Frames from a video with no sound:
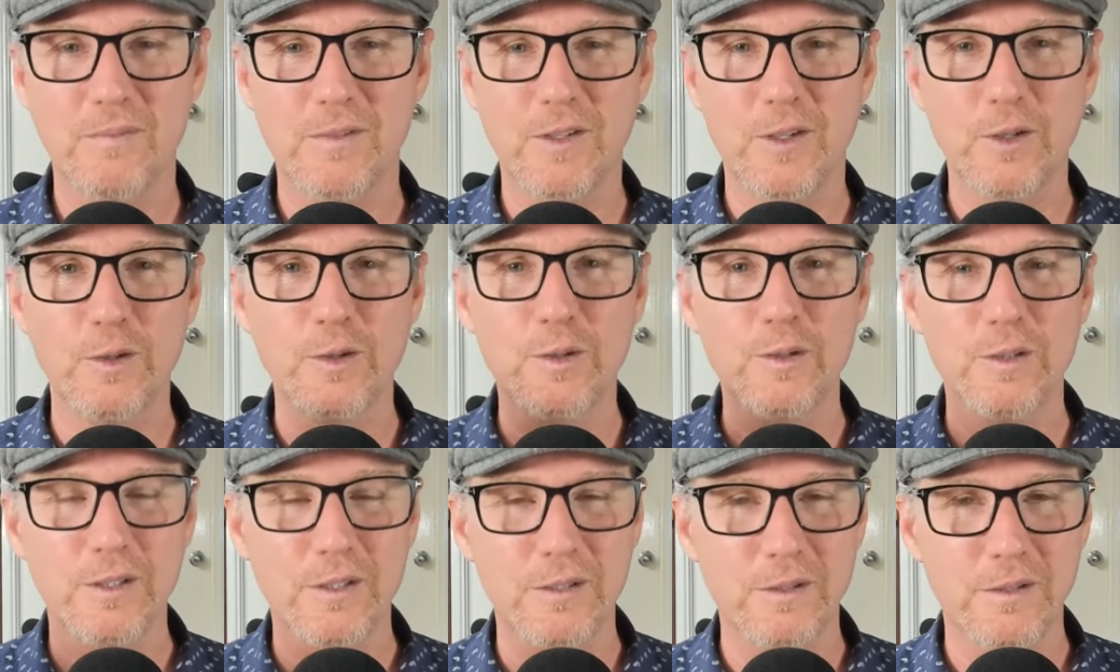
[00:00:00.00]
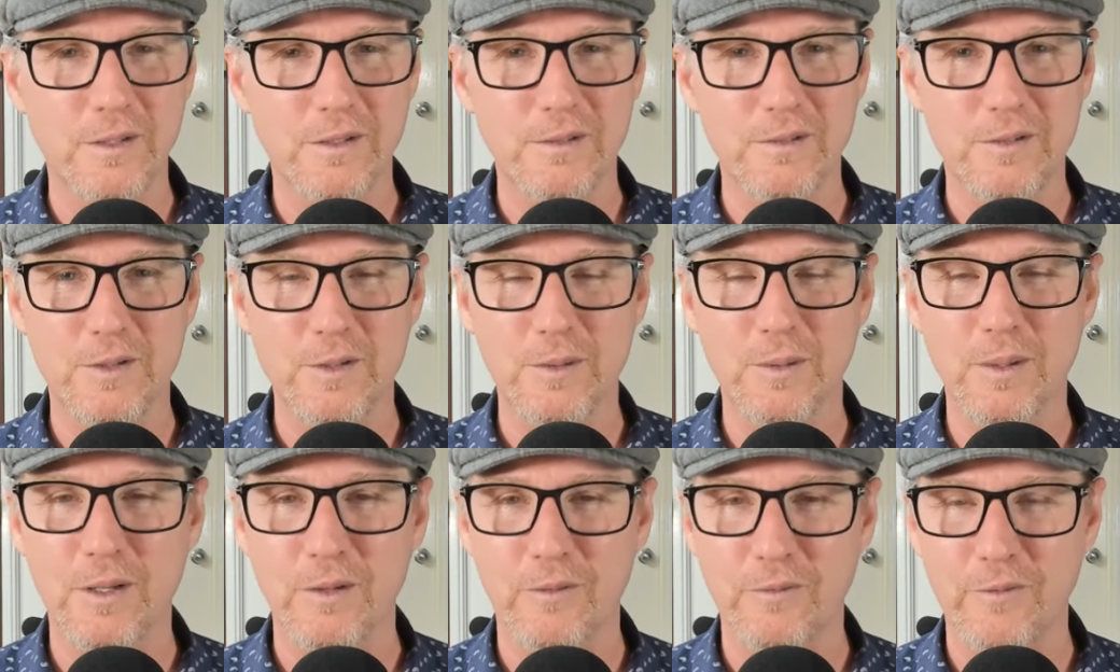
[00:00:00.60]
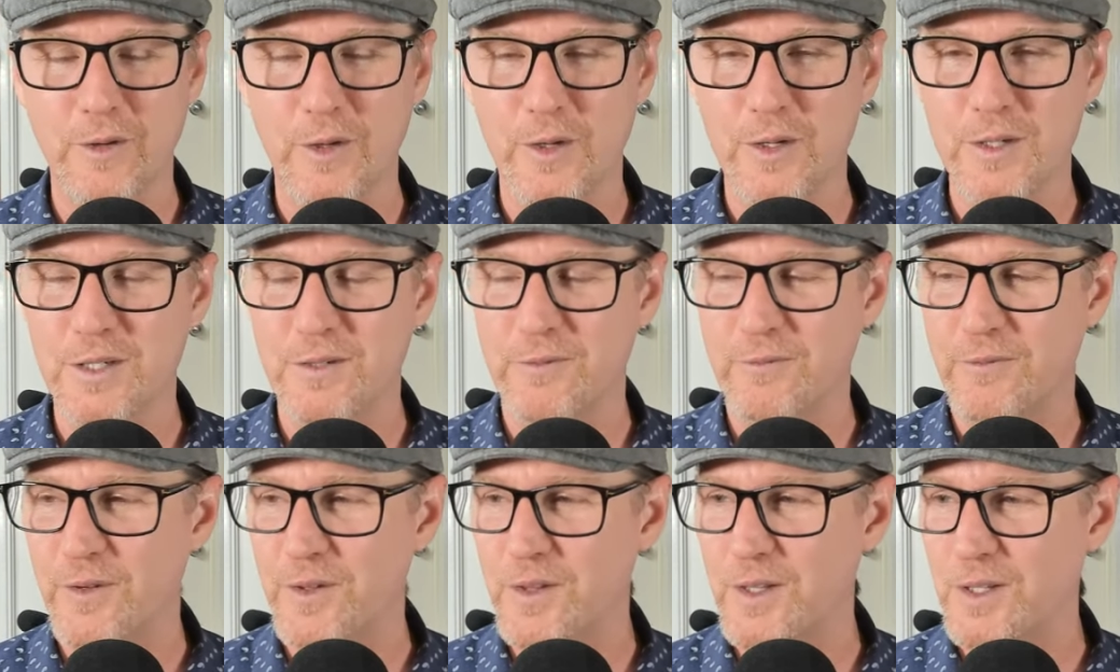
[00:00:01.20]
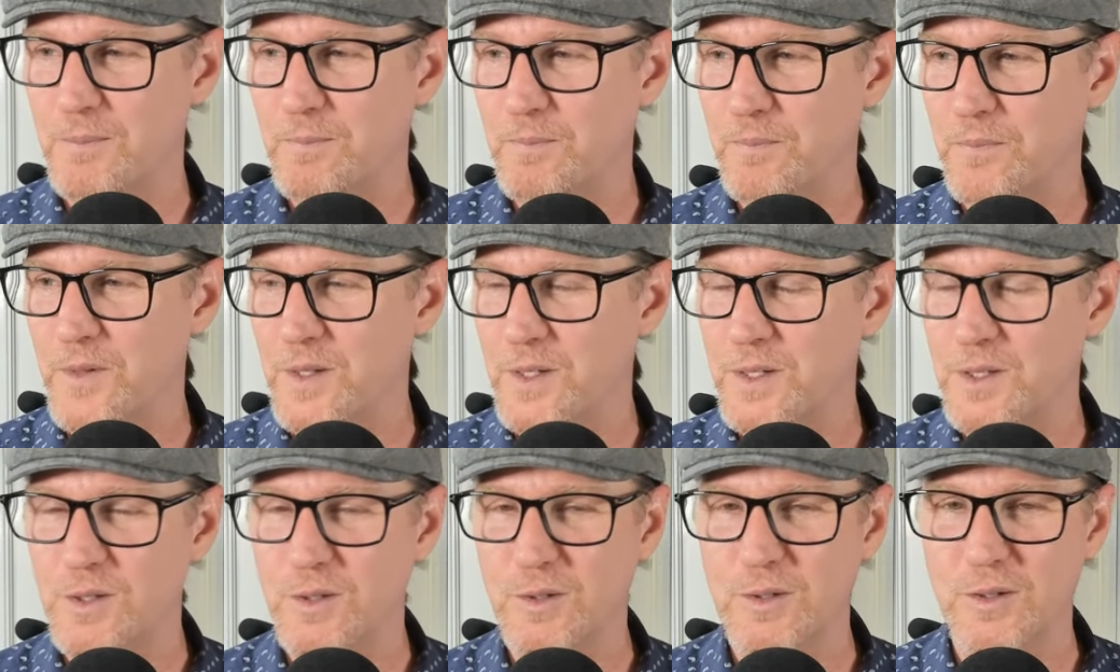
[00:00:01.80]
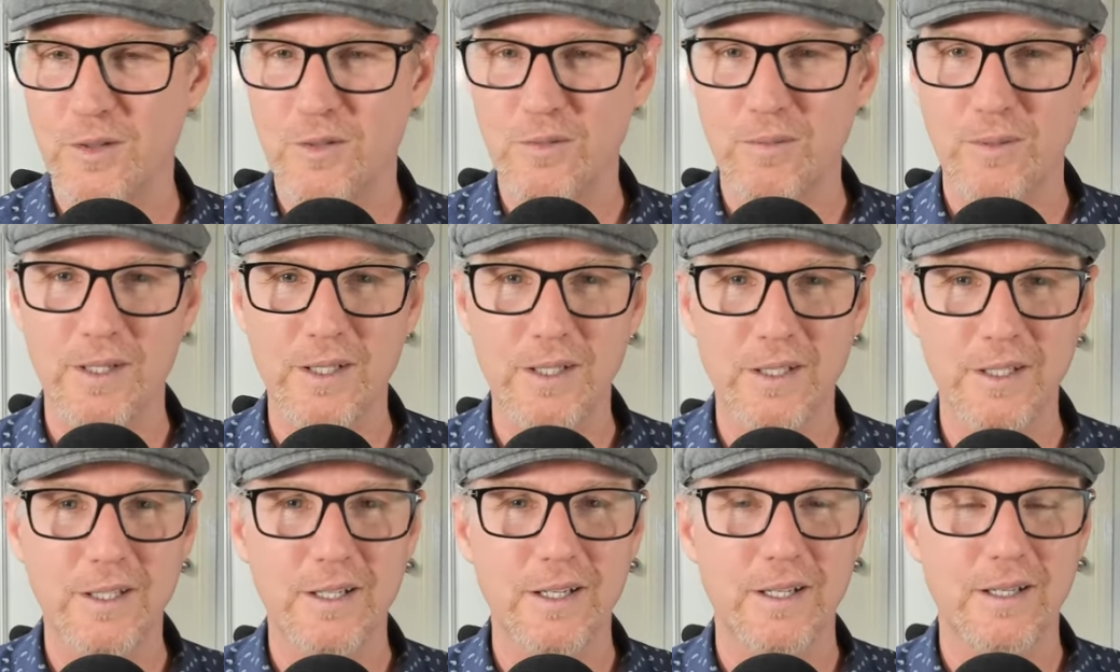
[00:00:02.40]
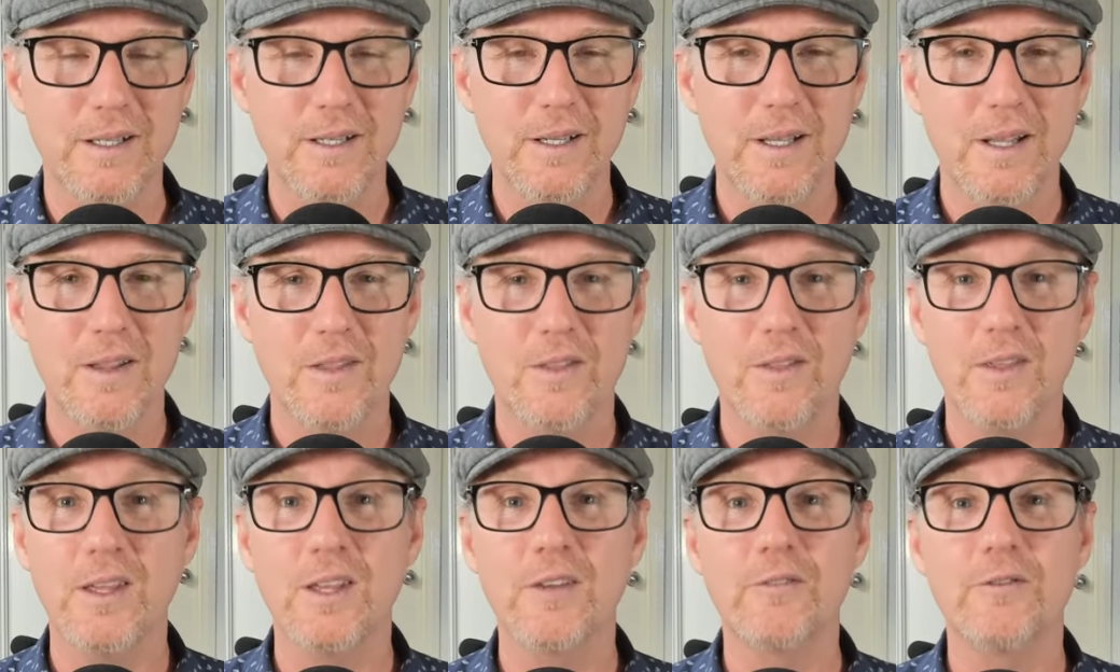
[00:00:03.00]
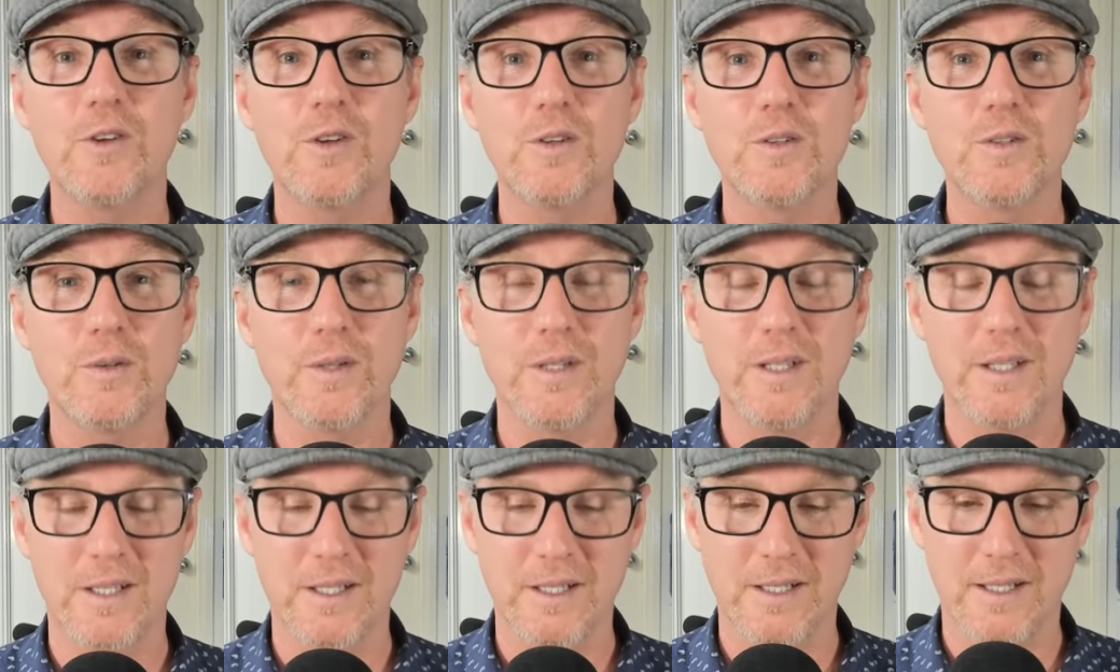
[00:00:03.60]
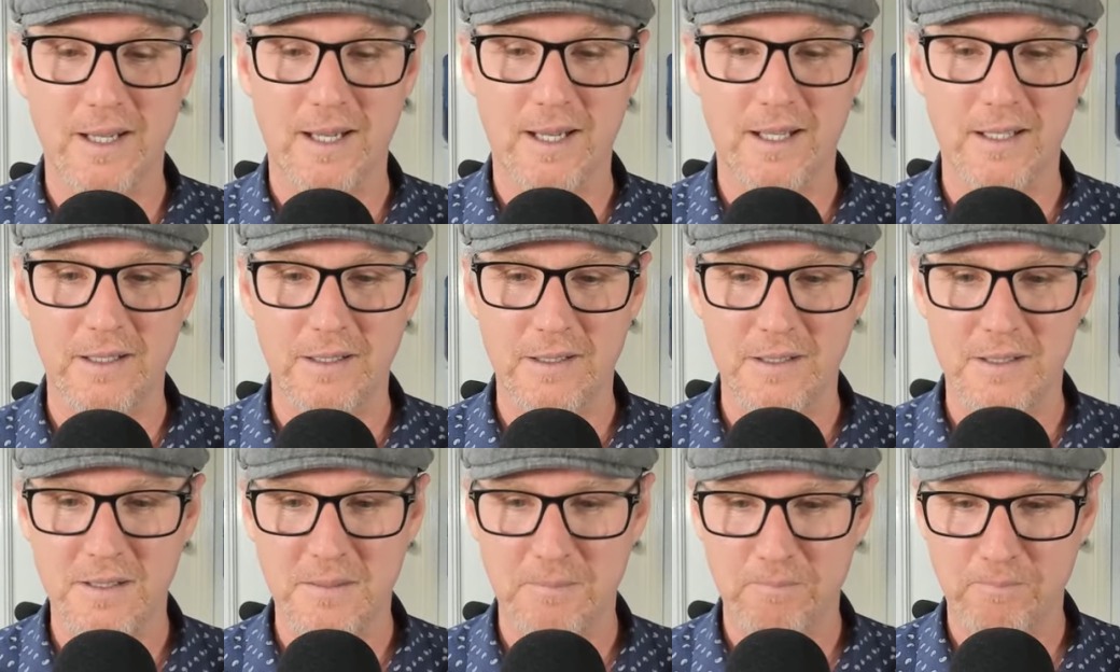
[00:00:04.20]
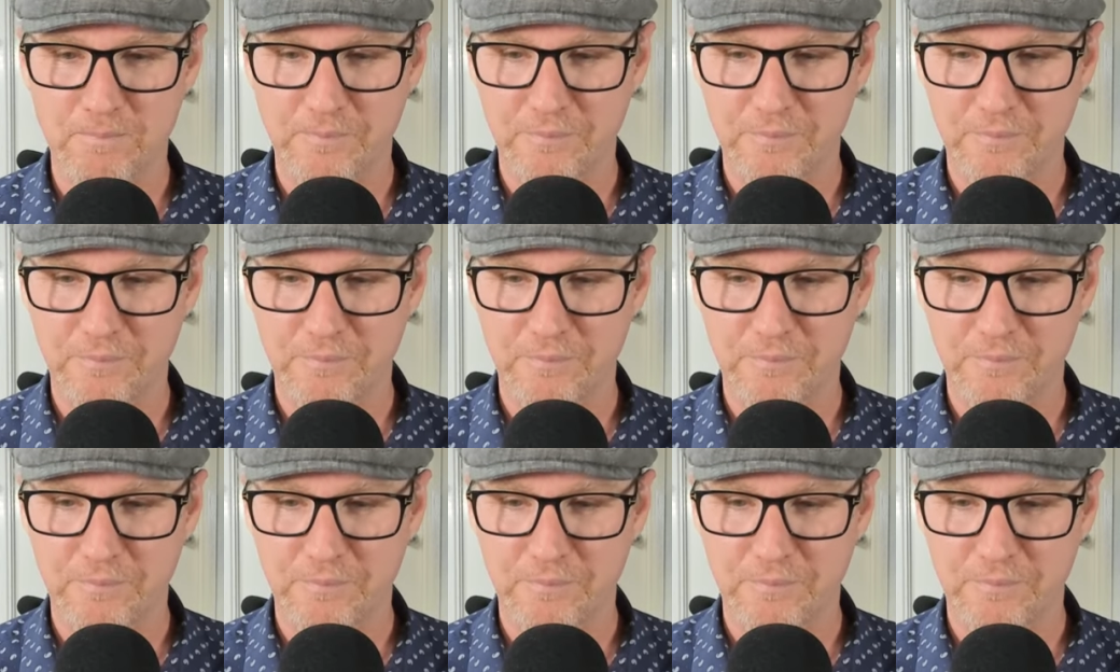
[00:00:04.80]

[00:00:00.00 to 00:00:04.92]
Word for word: Google and do a conversion for the, the two to three litre thing if you're doing it in gallons.